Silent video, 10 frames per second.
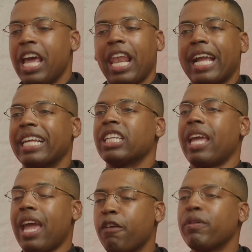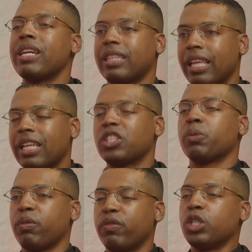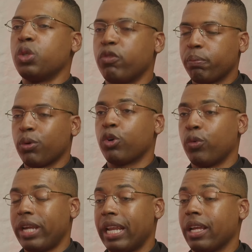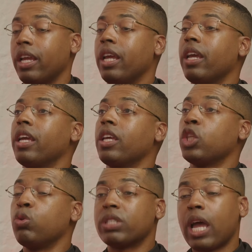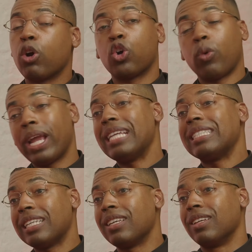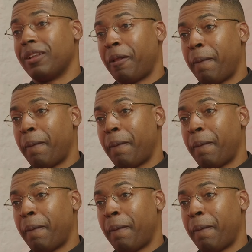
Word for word: like everything to prevent procreating. You sound crazy.